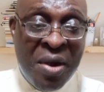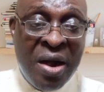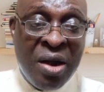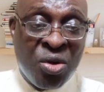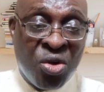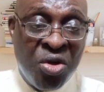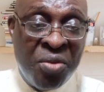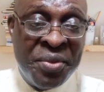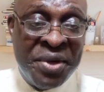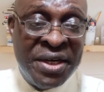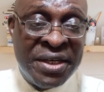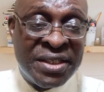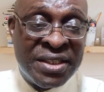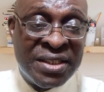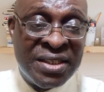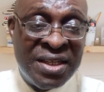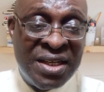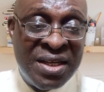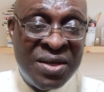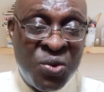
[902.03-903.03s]
our
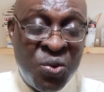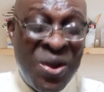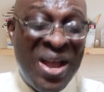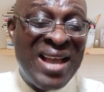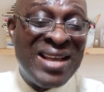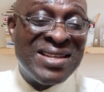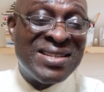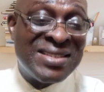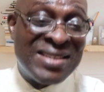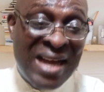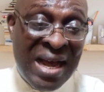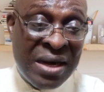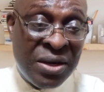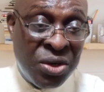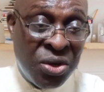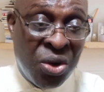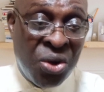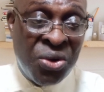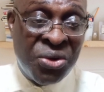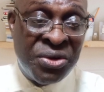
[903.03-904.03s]
community. Where is
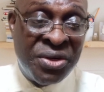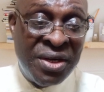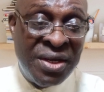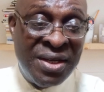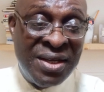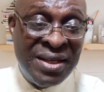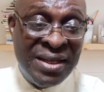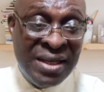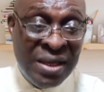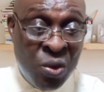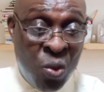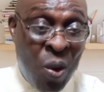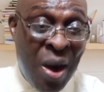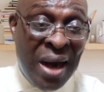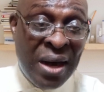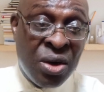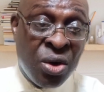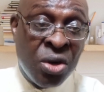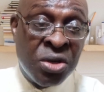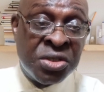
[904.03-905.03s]
that done? In
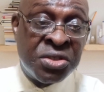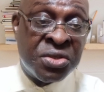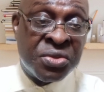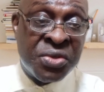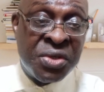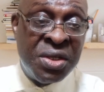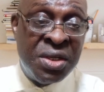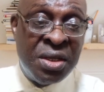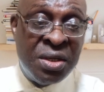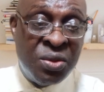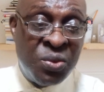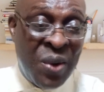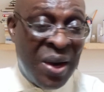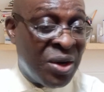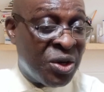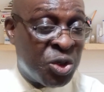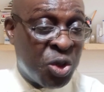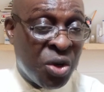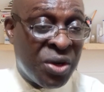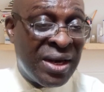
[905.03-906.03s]
one country. We are
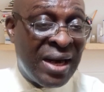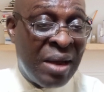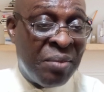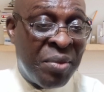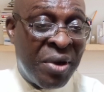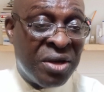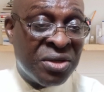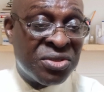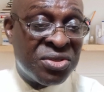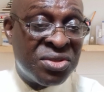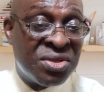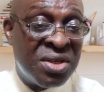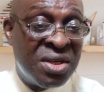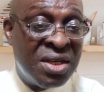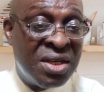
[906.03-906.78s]
not talking about